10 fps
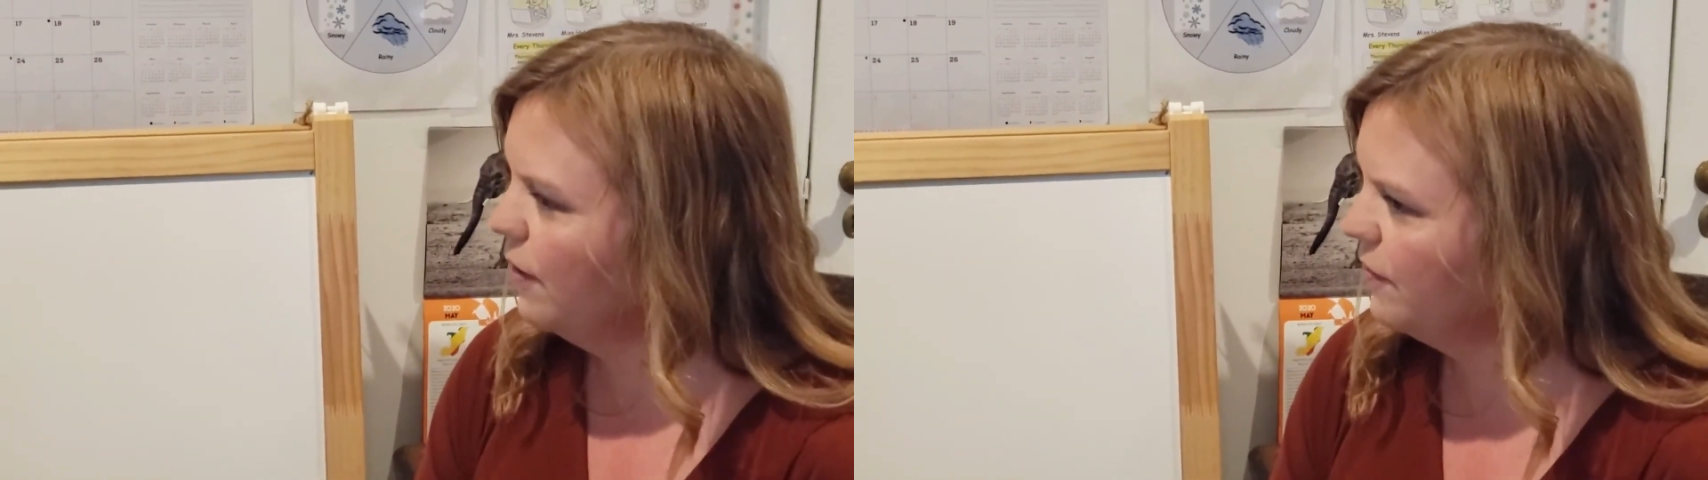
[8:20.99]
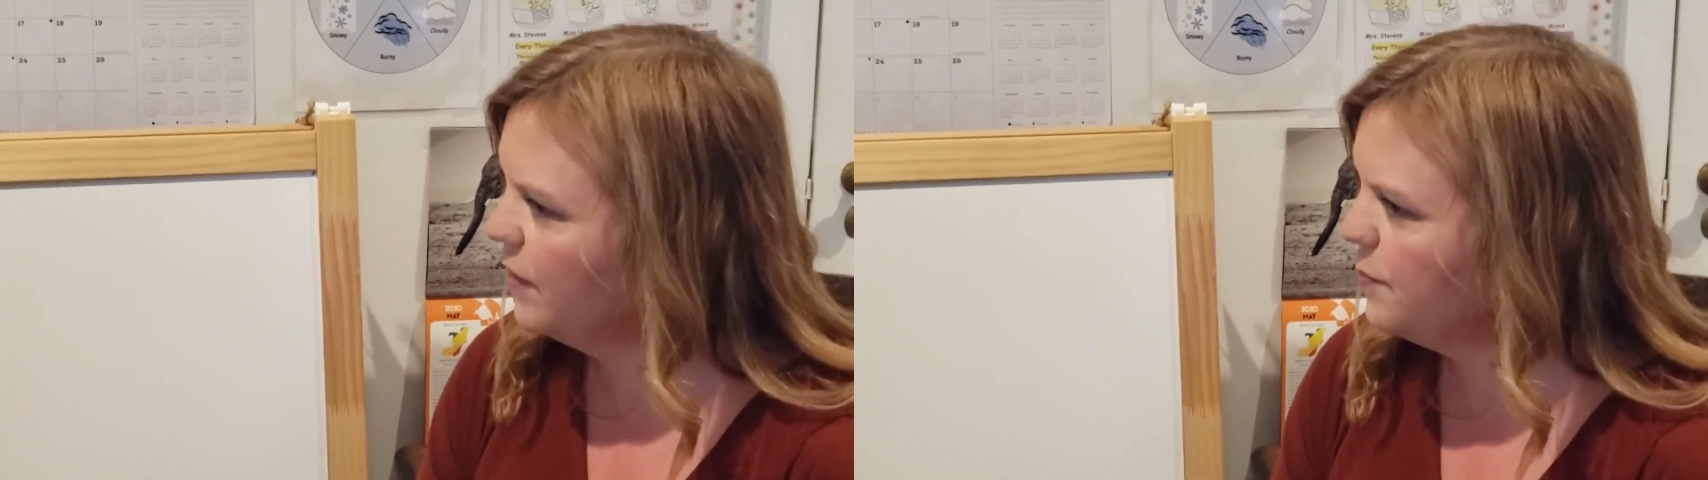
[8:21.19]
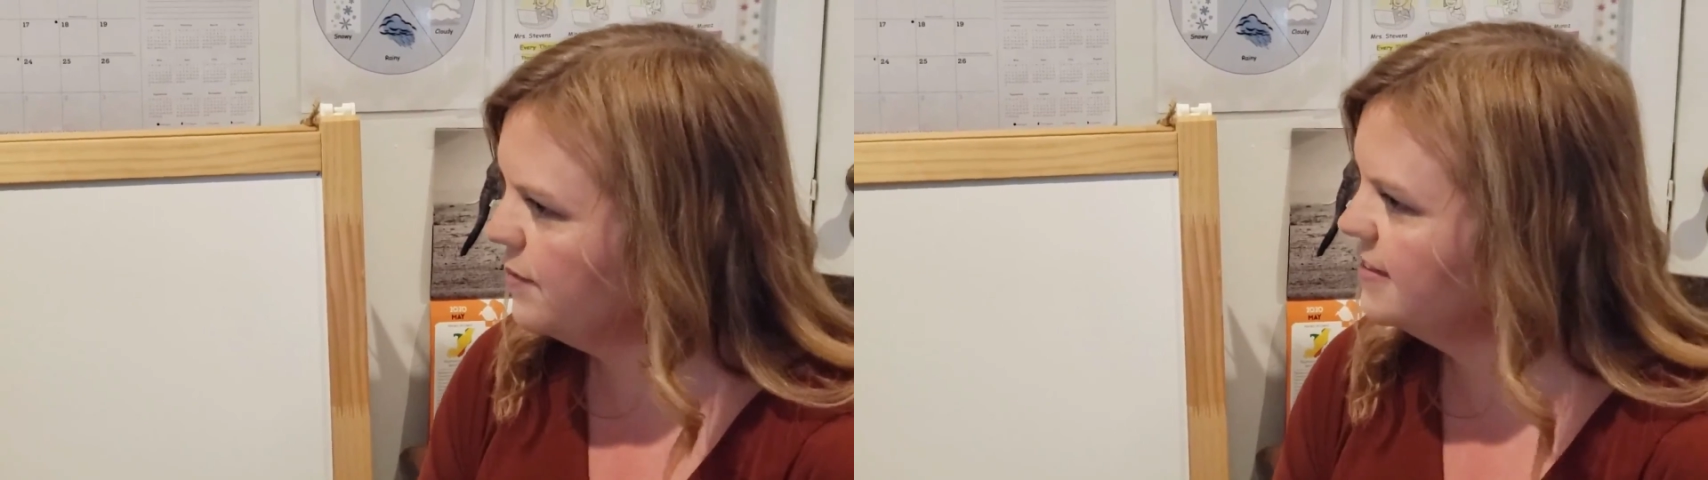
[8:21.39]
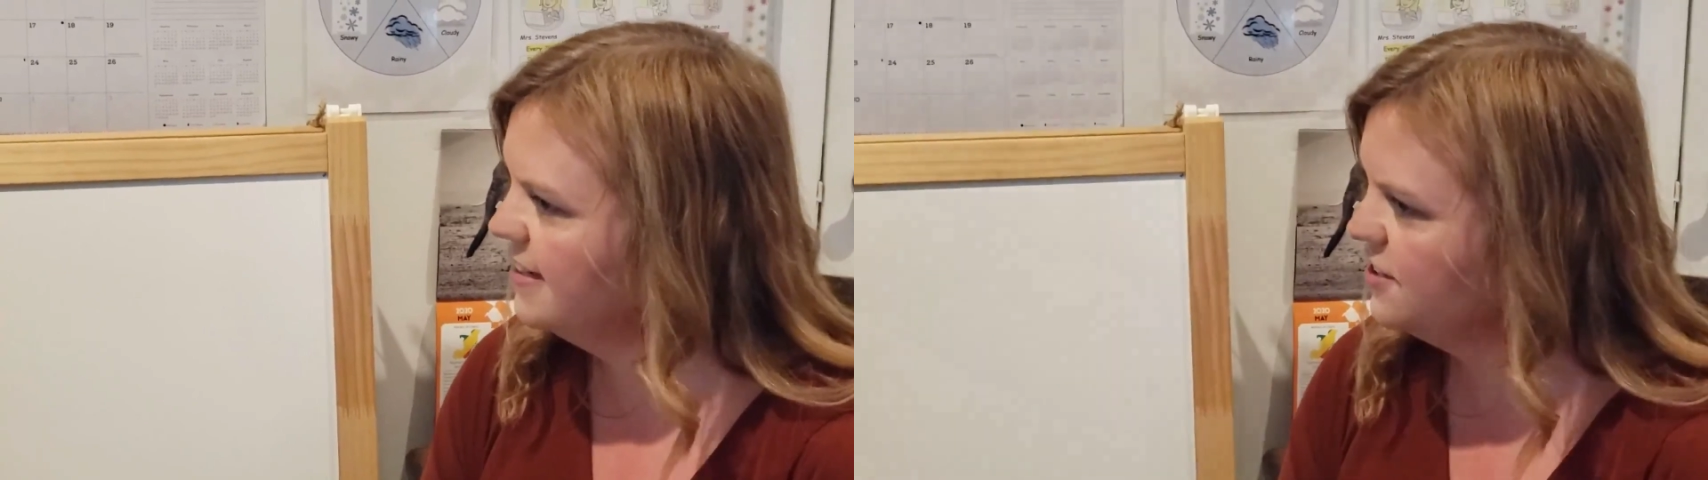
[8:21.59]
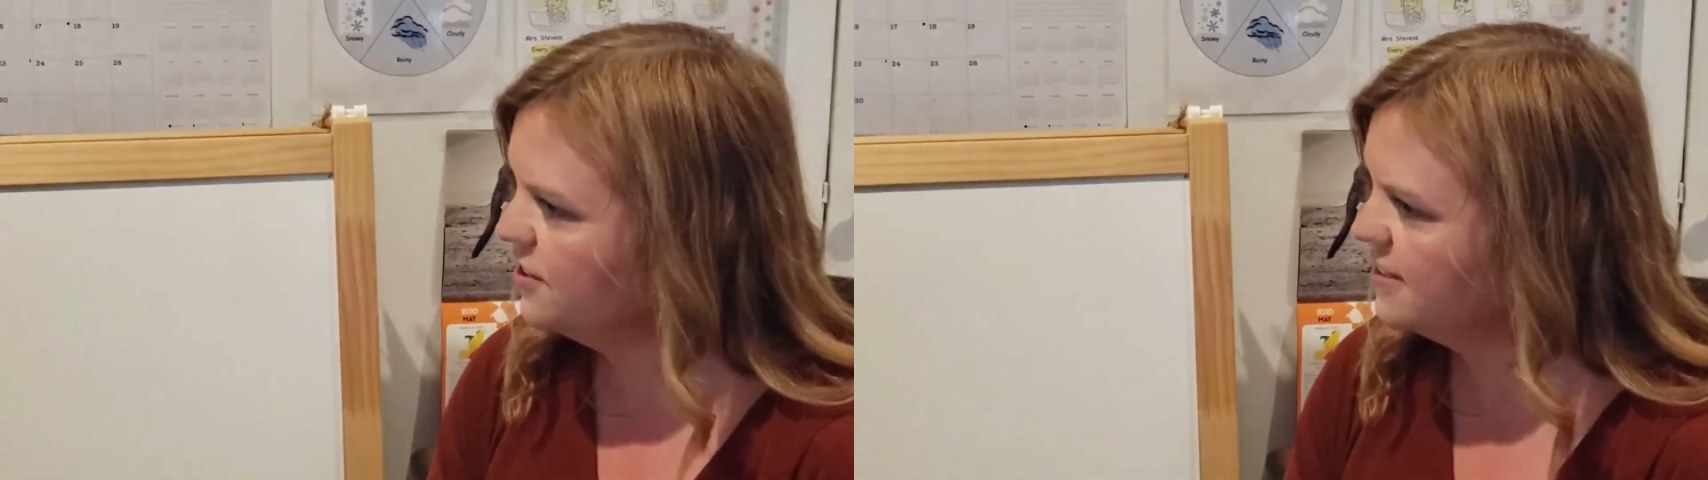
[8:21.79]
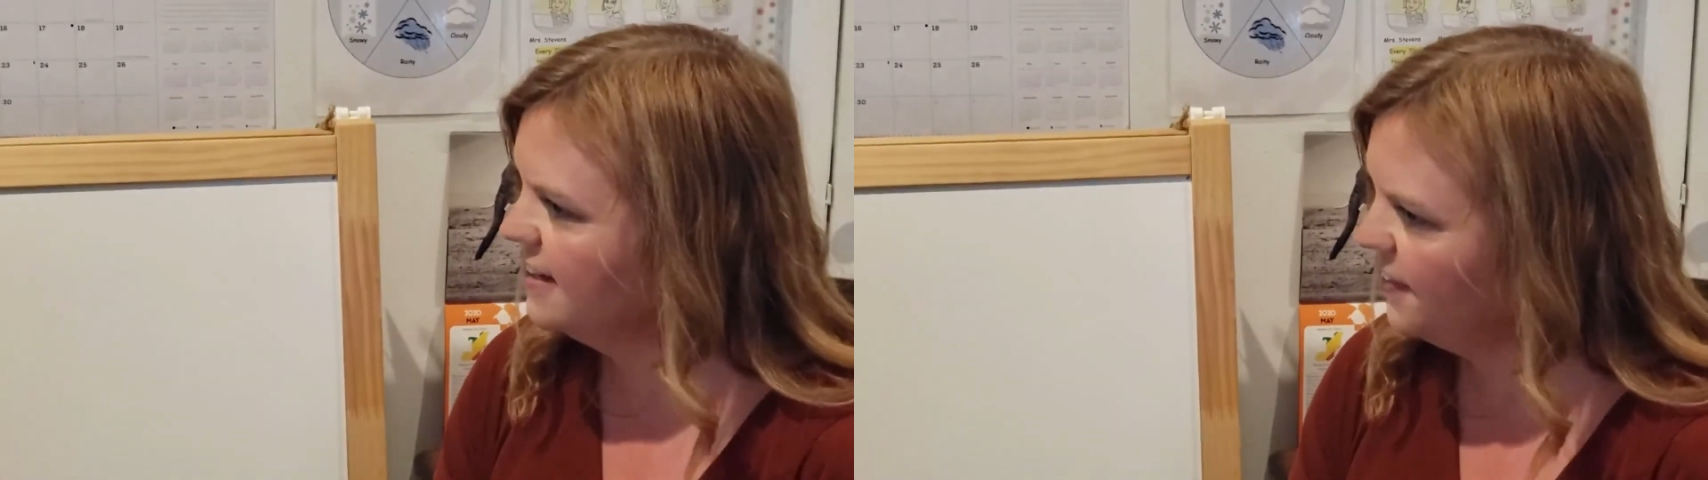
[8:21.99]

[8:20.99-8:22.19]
over the procedures.